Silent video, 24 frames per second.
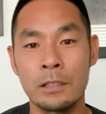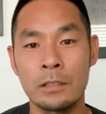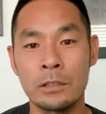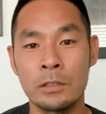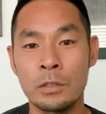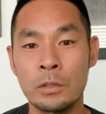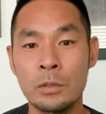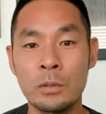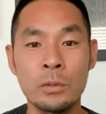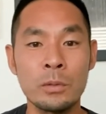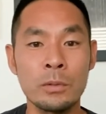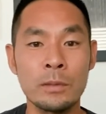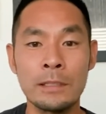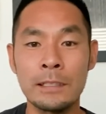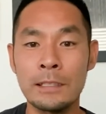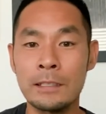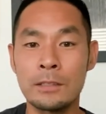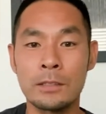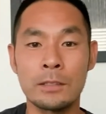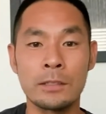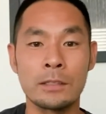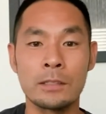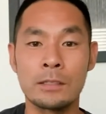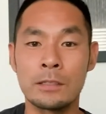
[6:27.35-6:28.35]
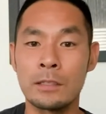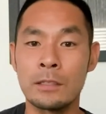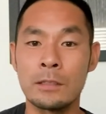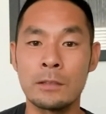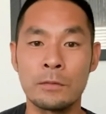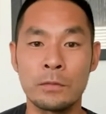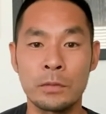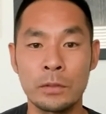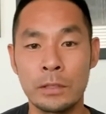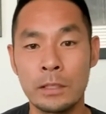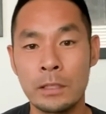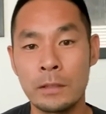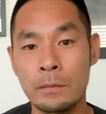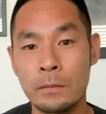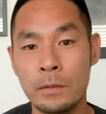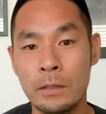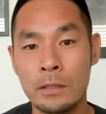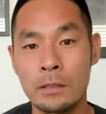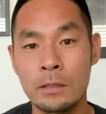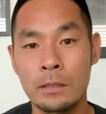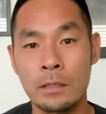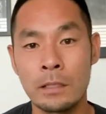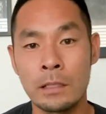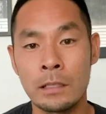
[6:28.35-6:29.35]
you need to extend
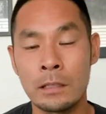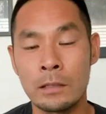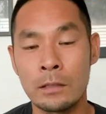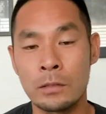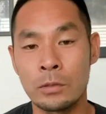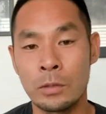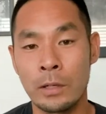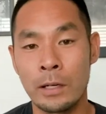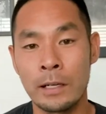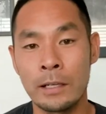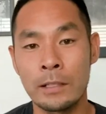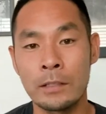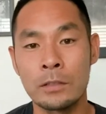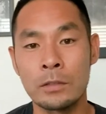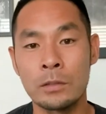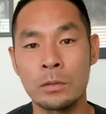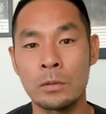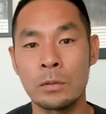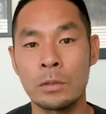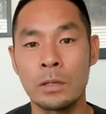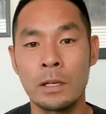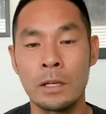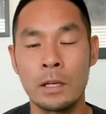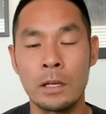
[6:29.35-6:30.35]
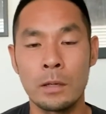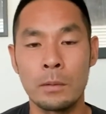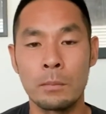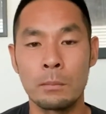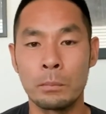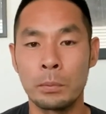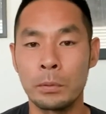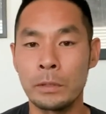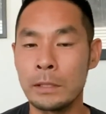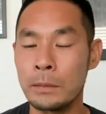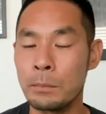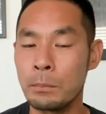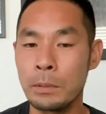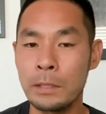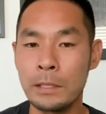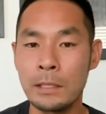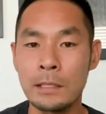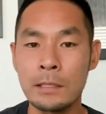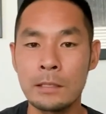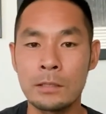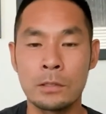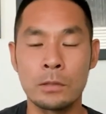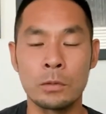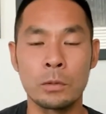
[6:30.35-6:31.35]
forgiveness and try to bring
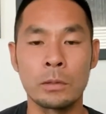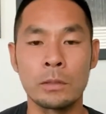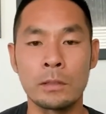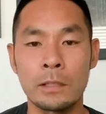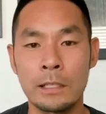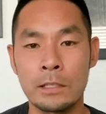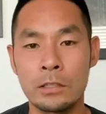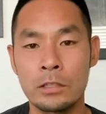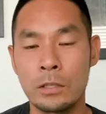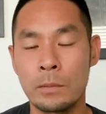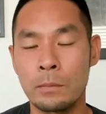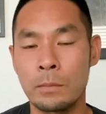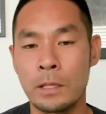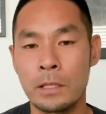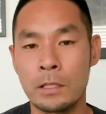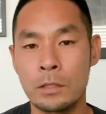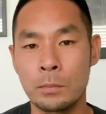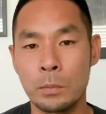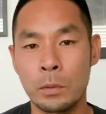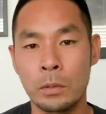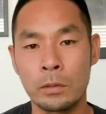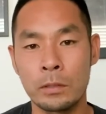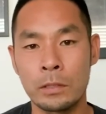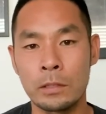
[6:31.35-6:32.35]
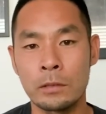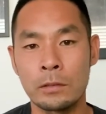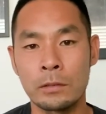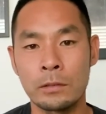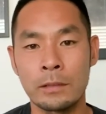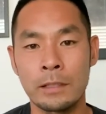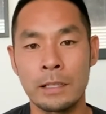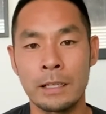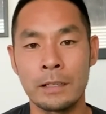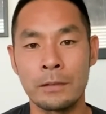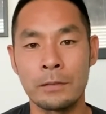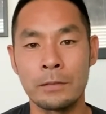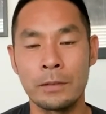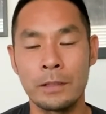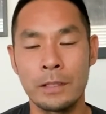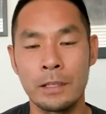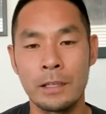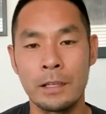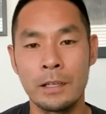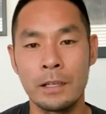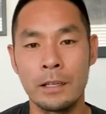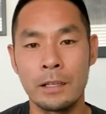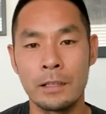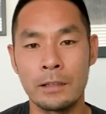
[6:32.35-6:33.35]
peace to a relationship that has broken your life,
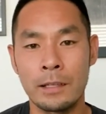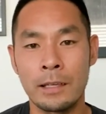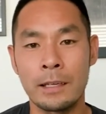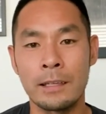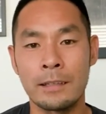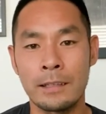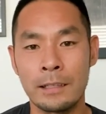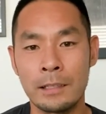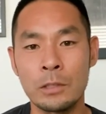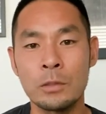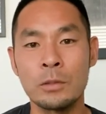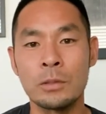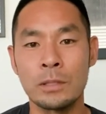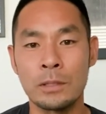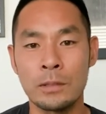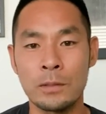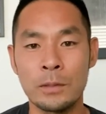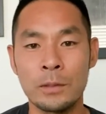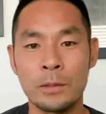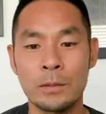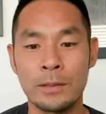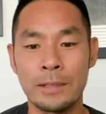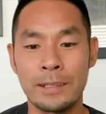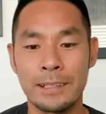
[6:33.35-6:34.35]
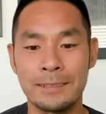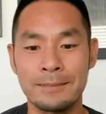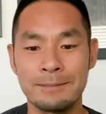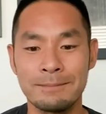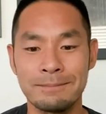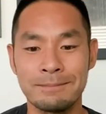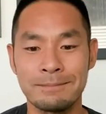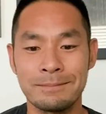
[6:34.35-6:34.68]
that, that you could do that.